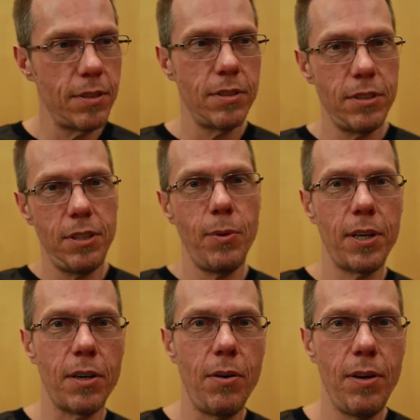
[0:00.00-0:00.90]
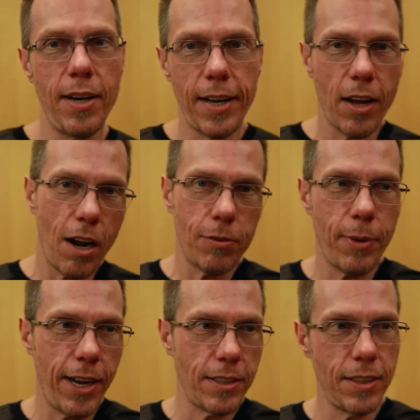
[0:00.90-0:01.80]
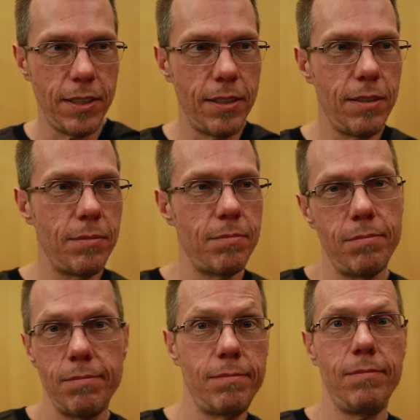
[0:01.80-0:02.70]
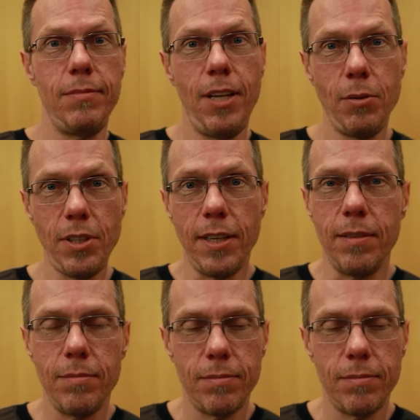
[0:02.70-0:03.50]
she went going, and I got off my exit, and that was it.